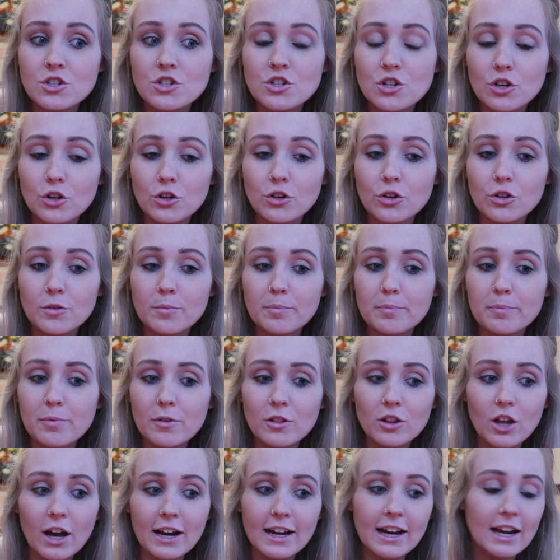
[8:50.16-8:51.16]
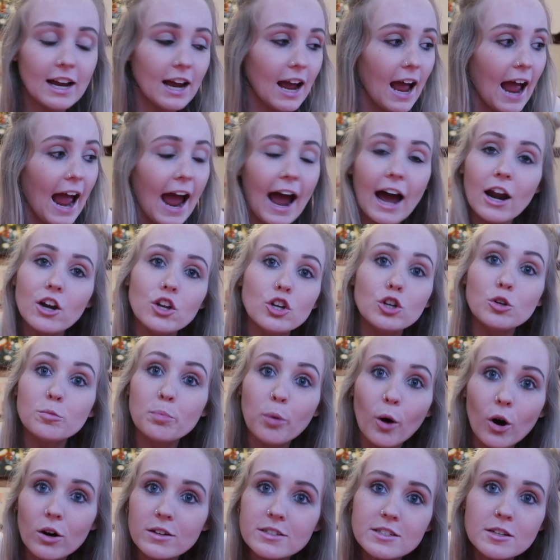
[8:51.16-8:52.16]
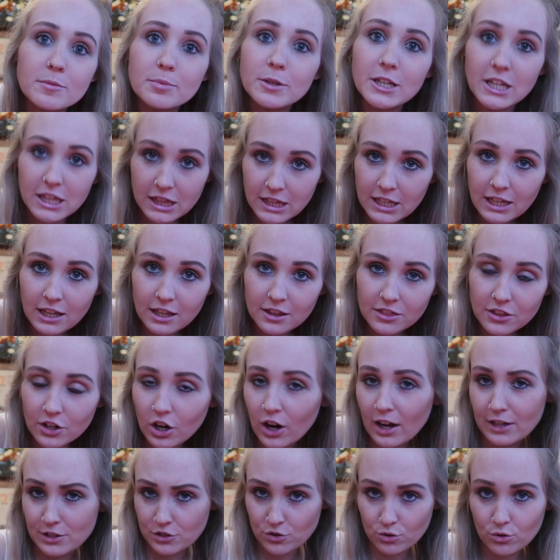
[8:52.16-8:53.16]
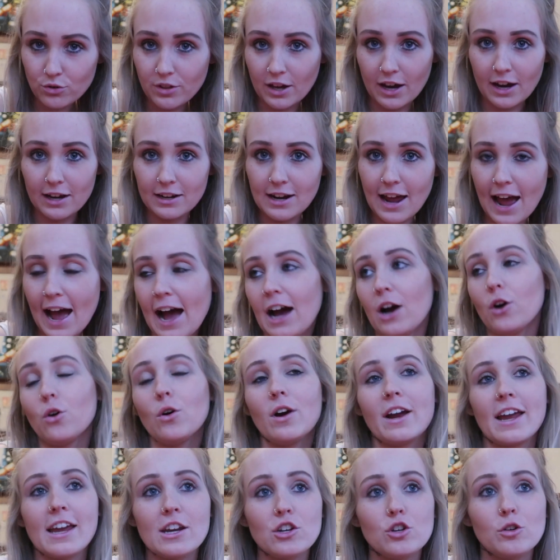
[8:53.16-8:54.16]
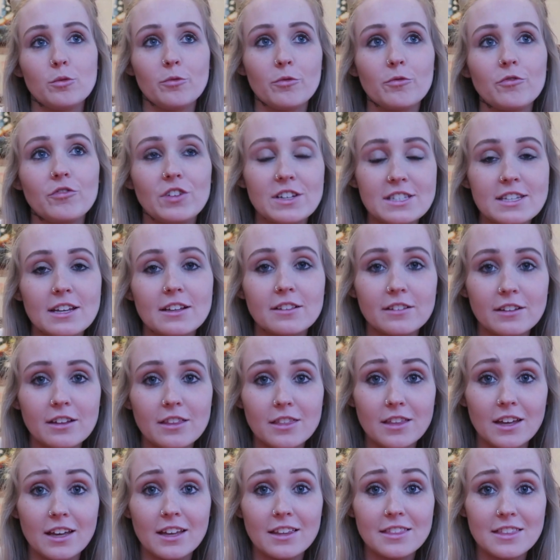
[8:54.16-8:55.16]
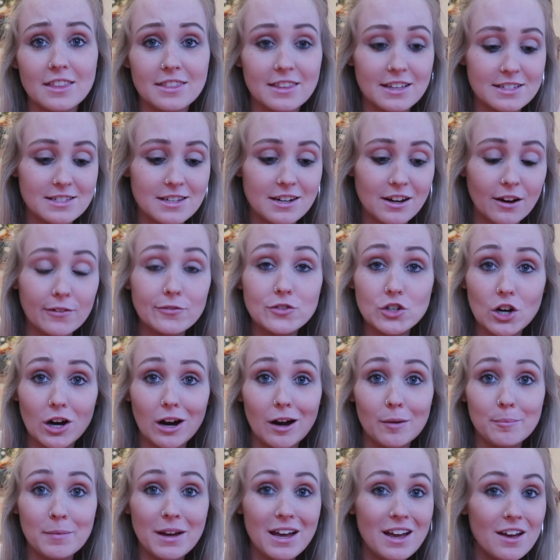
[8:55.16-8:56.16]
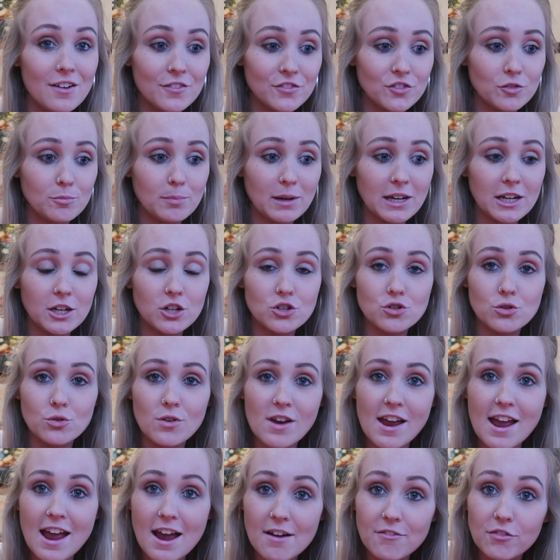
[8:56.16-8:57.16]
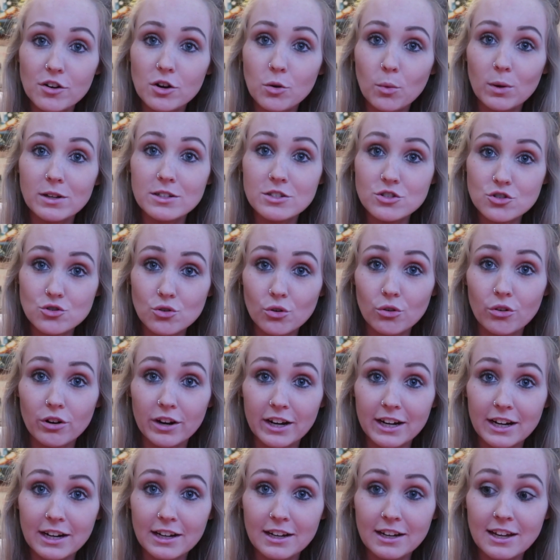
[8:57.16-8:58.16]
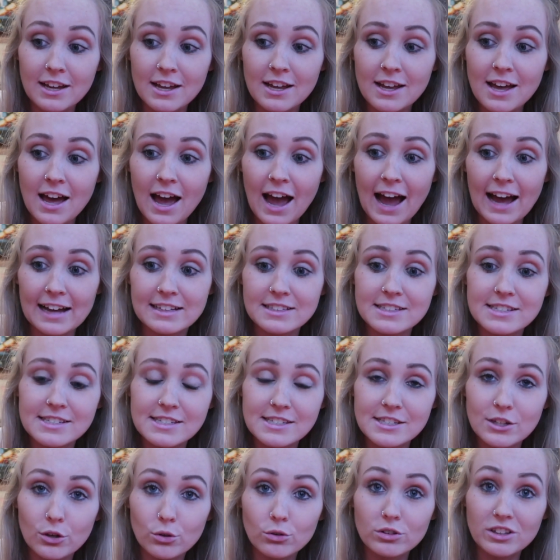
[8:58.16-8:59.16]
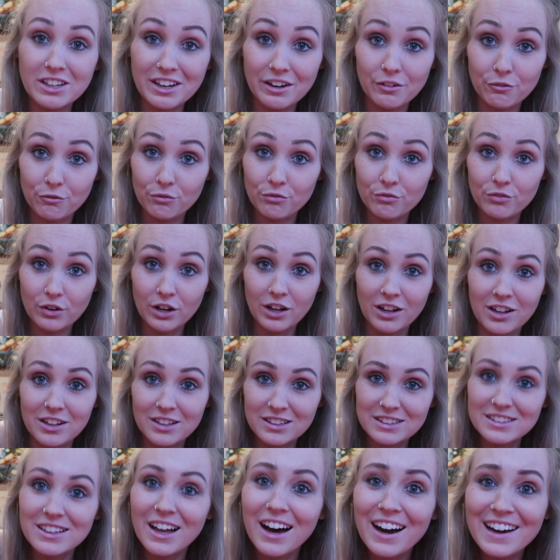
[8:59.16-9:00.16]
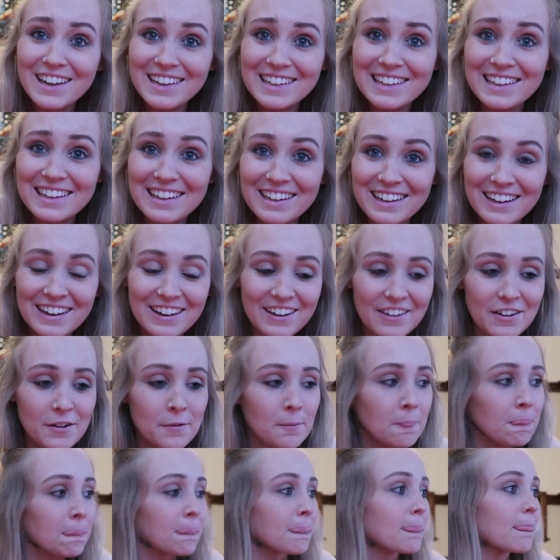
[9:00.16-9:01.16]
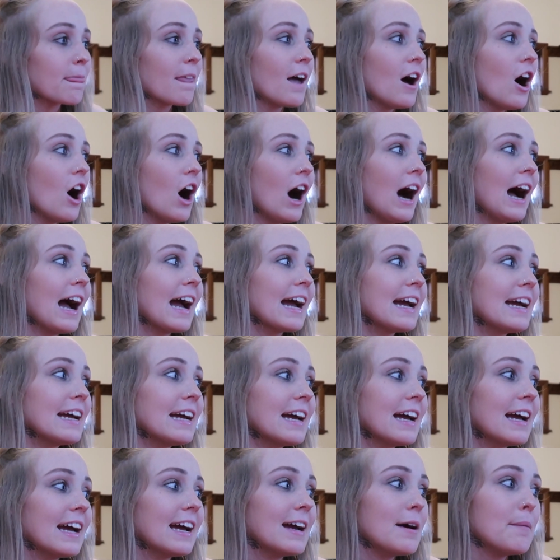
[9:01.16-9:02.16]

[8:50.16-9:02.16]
to, like, how do you possibly think that I do that? How can you physically think that there's enough time for me to do everyone's drawing and still live? Like, I